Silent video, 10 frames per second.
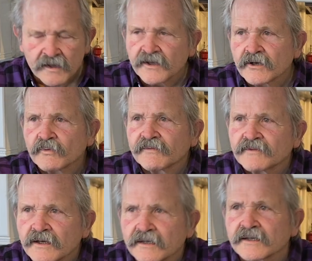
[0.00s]
You know, we've
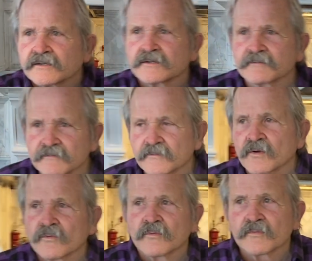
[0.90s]
done this,
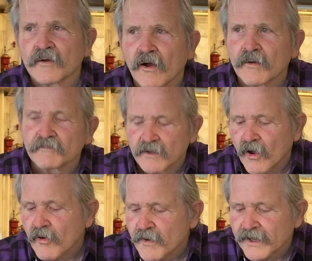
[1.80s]

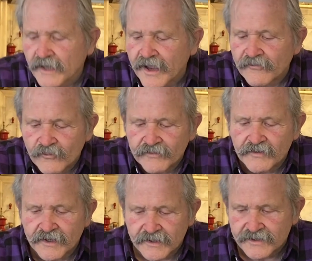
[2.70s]
all my life we've
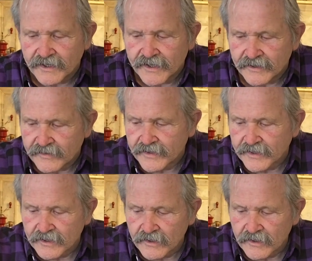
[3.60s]
done this kind of thing.